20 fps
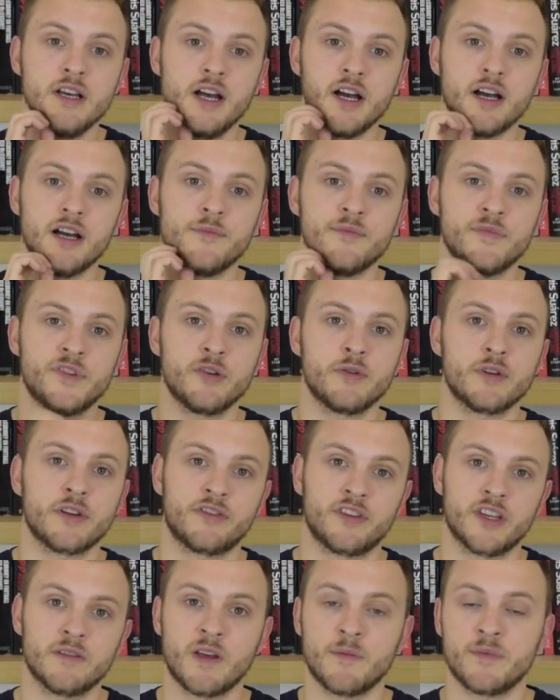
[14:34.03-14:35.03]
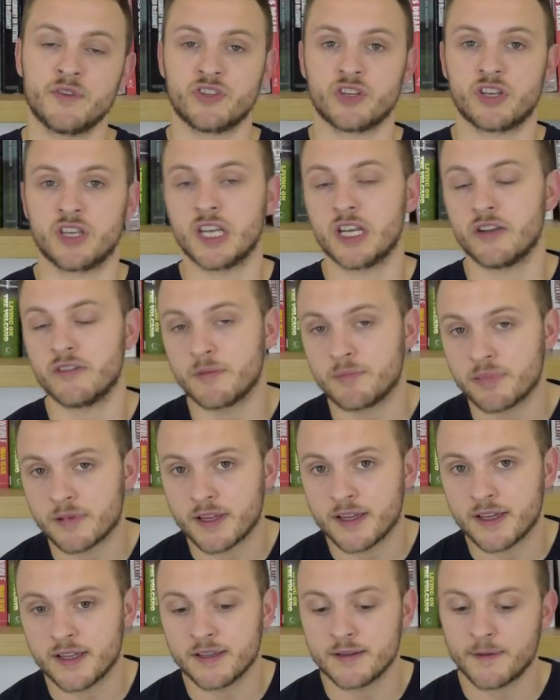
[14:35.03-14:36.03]
Do you want to see maybe Shaqiri
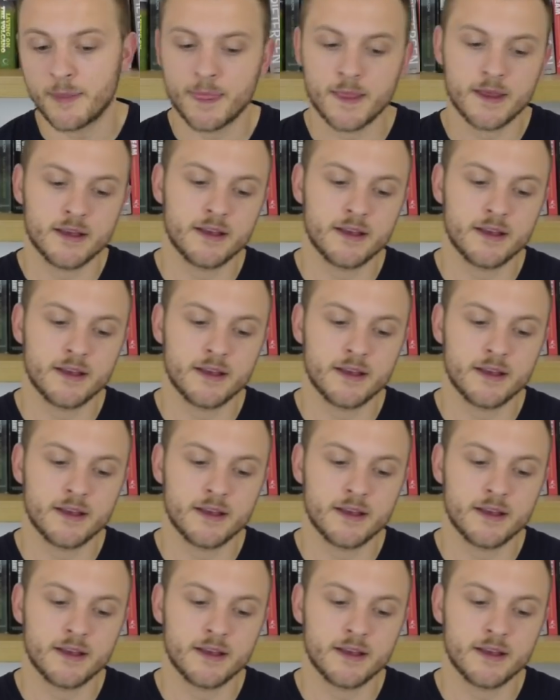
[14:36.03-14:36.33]
play?